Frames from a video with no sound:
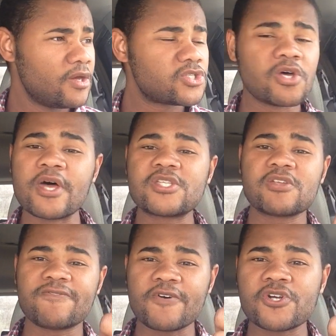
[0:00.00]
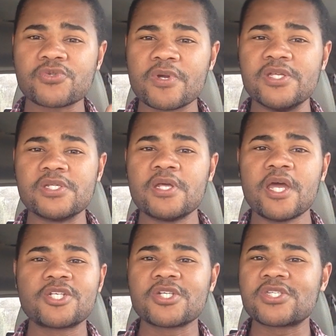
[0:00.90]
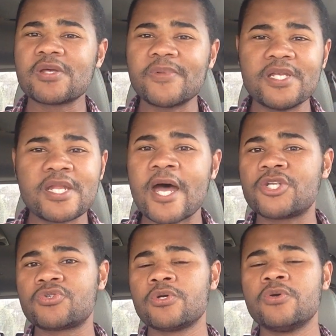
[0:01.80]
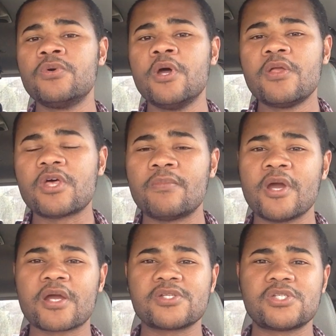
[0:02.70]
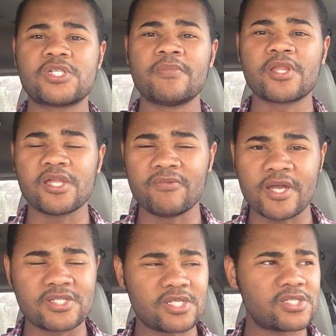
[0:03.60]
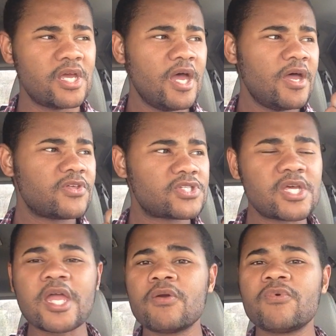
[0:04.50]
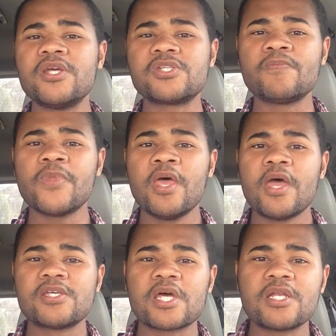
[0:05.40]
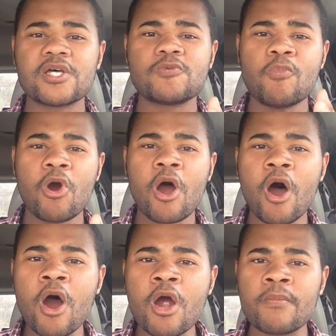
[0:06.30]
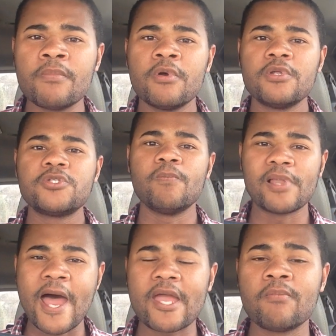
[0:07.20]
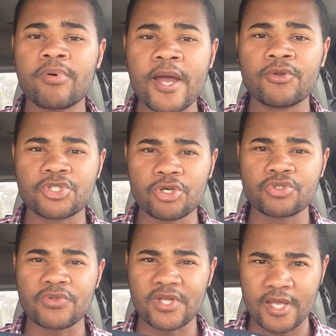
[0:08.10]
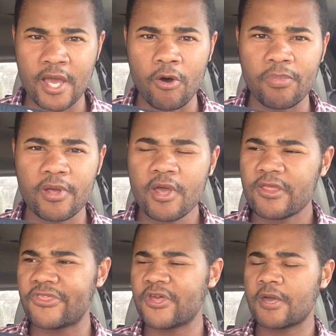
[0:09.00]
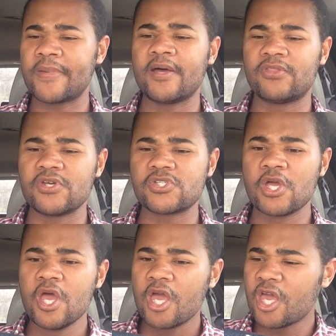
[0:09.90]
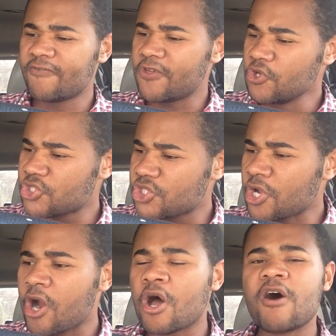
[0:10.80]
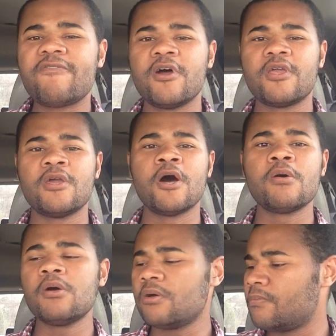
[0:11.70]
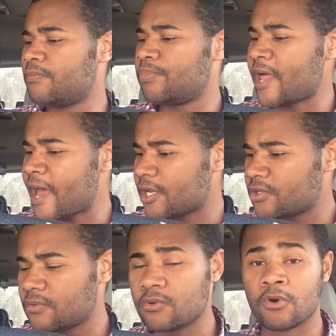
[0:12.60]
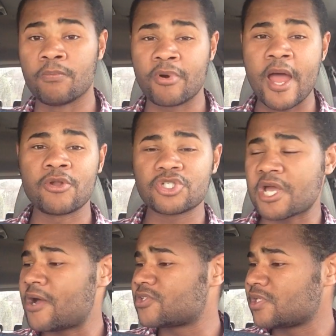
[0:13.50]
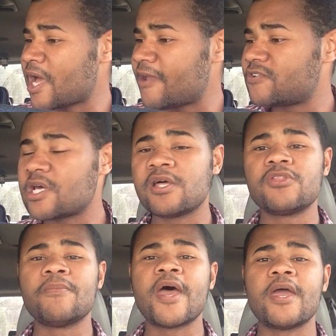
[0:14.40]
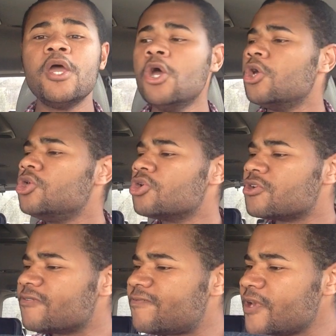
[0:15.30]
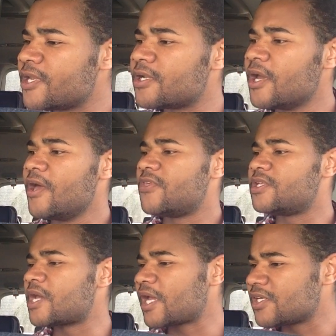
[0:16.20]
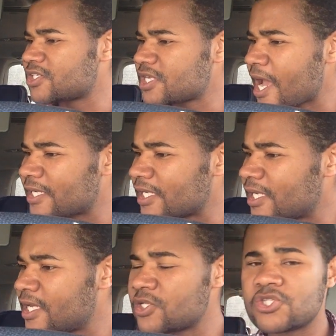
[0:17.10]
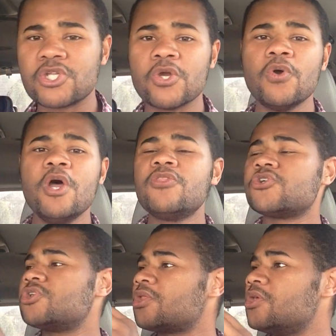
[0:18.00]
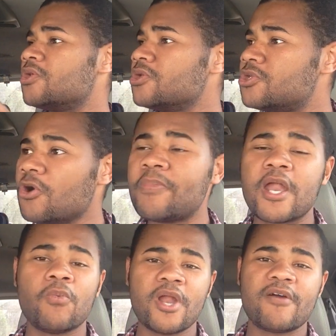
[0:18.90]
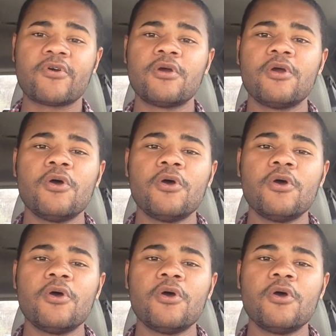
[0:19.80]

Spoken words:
So that's the first reason. It's just simply not true that America is systemically racist. The second reason is that it does more harm to black and brown children than help. Think about this. If you start off a young black or brown child's life telling them, hey, you're defeated, the deck is stacked against you, there's nothing you can do about it, whatever.